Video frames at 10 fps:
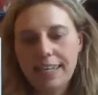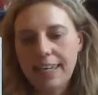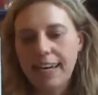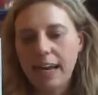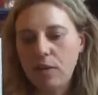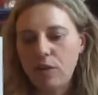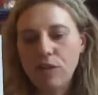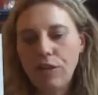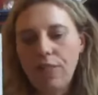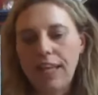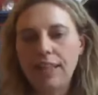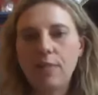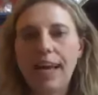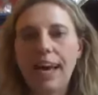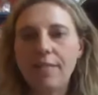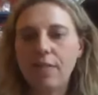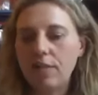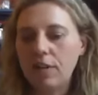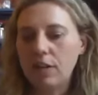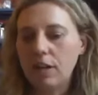Now, another thing that we have on
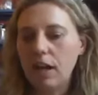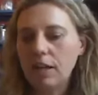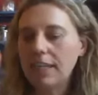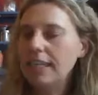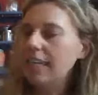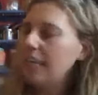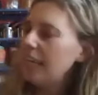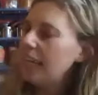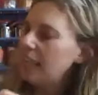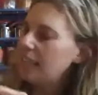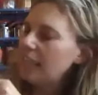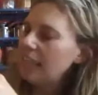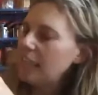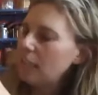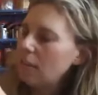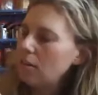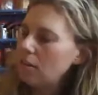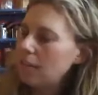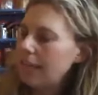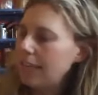the clock is these long
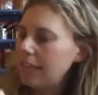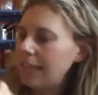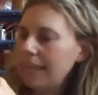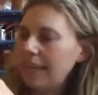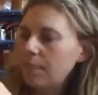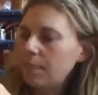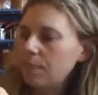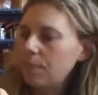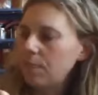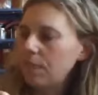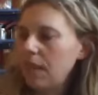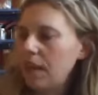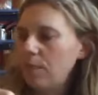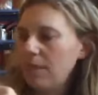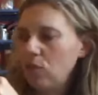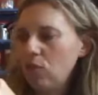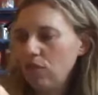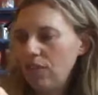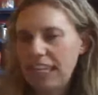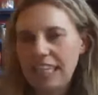things here. And we call
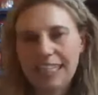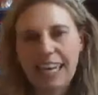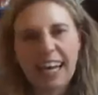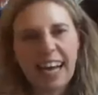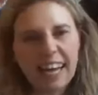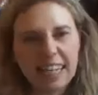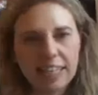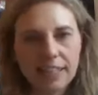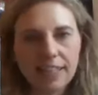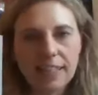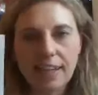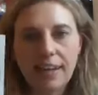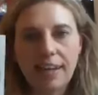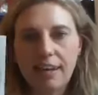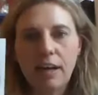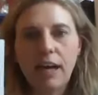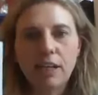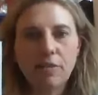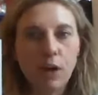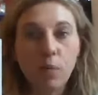these hands. I
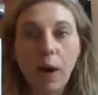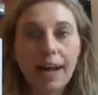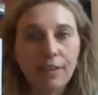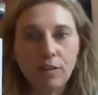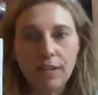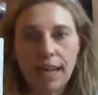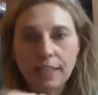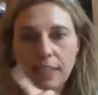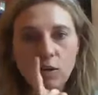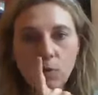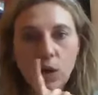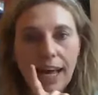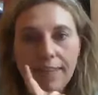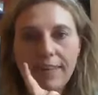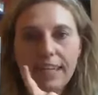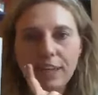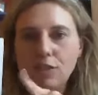don't know why they're called hands. They look more like fingers,